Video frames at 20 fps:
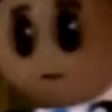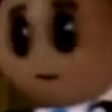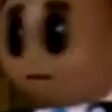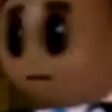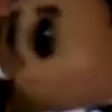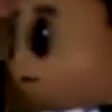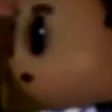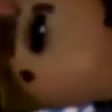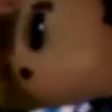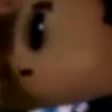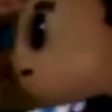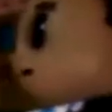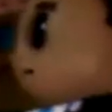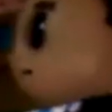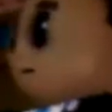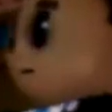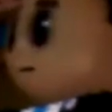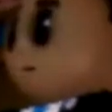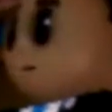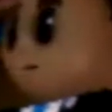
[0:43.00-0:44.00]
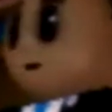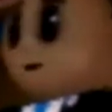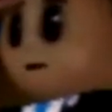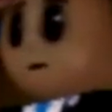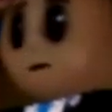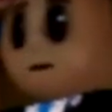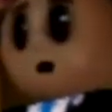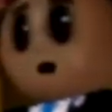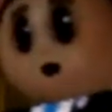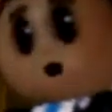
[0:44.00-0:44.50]
that Joe possesses
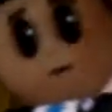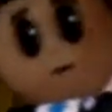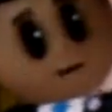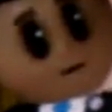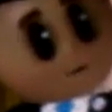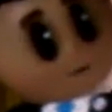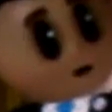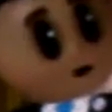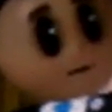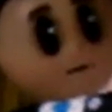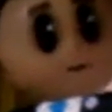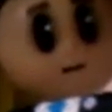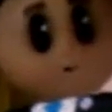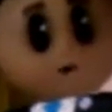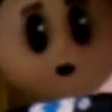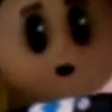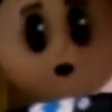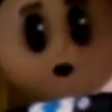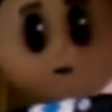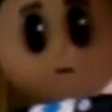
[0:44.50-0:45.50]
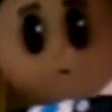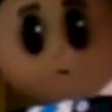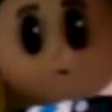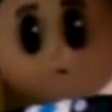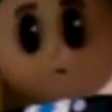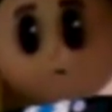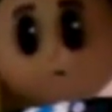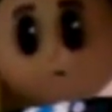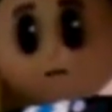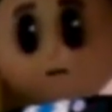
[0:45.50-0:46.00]
will know this to be true.
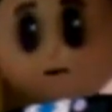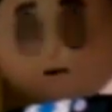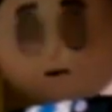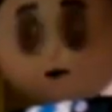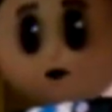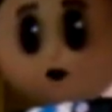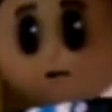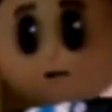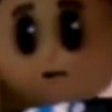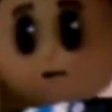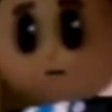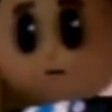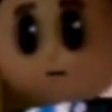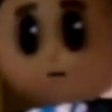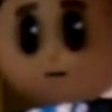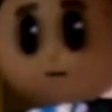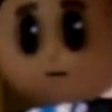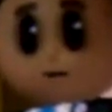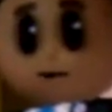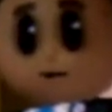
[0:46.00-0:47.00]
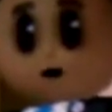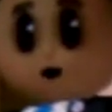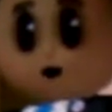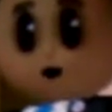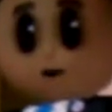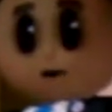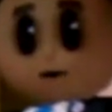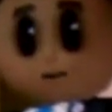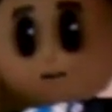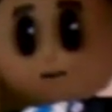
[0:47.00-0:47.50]
Anyway, the
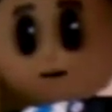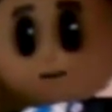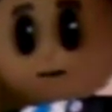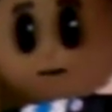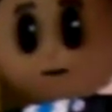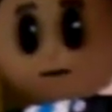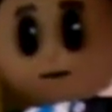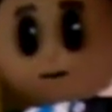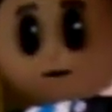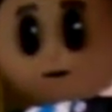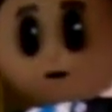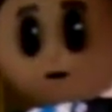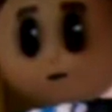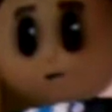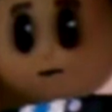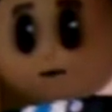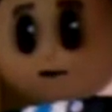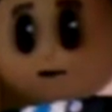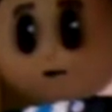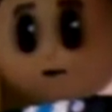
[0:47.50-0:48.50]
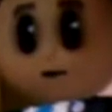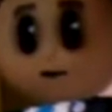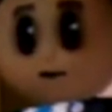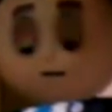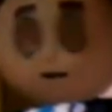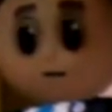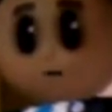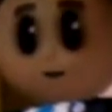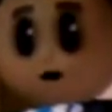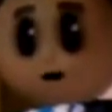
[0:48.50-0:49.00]
point is a very important day
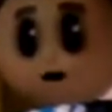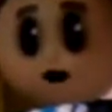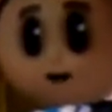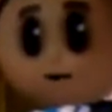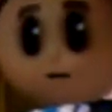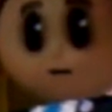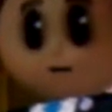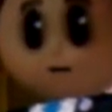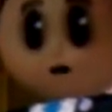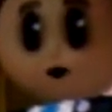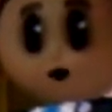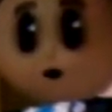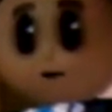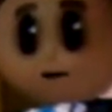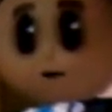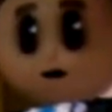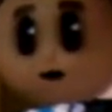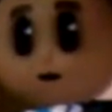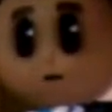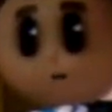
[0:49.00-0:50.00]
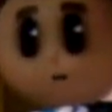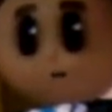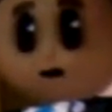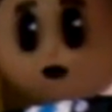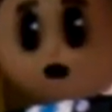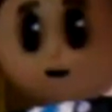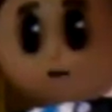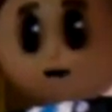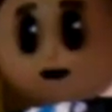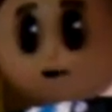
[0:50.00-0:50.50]
is around the corner,
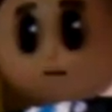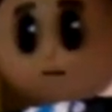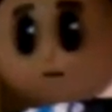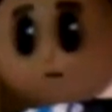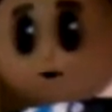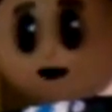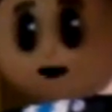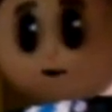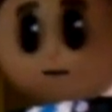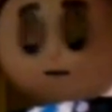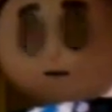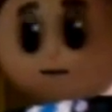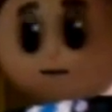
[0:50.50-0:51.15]
and like a giant